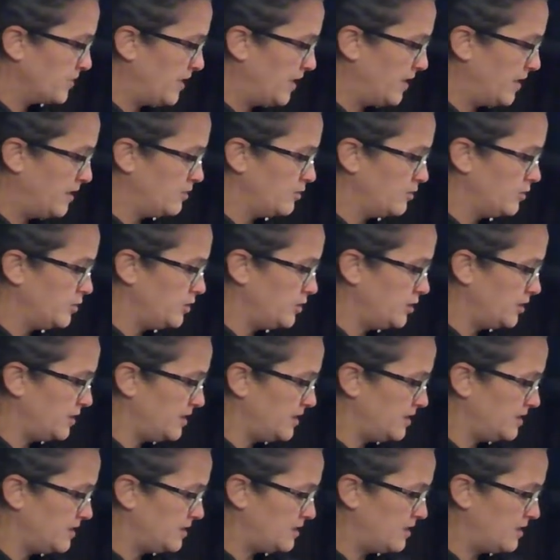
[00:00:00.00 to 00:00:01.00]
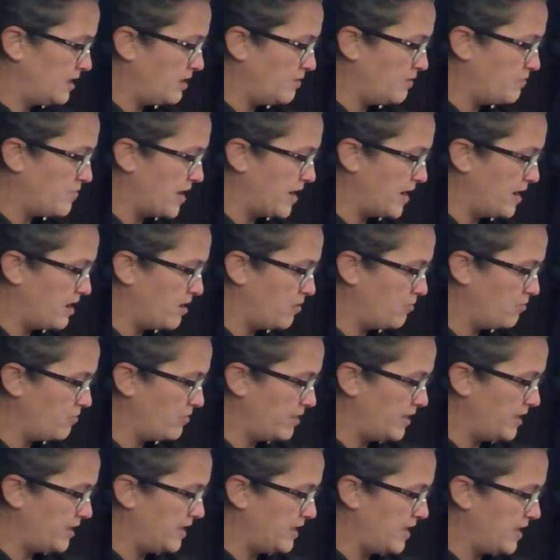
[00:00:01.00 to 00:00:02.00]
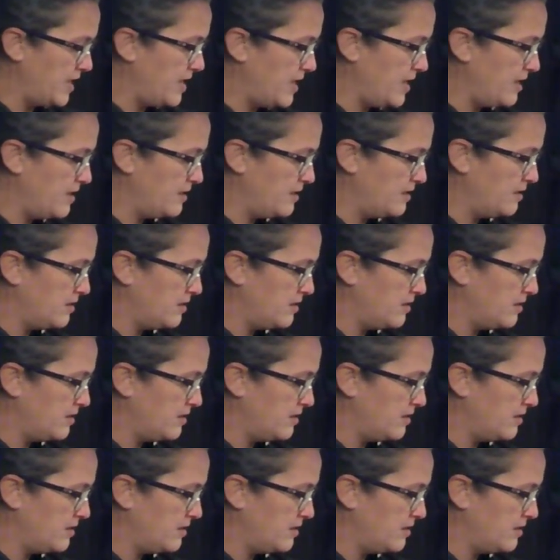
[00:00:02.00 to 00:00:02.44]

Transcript: They are just about ready.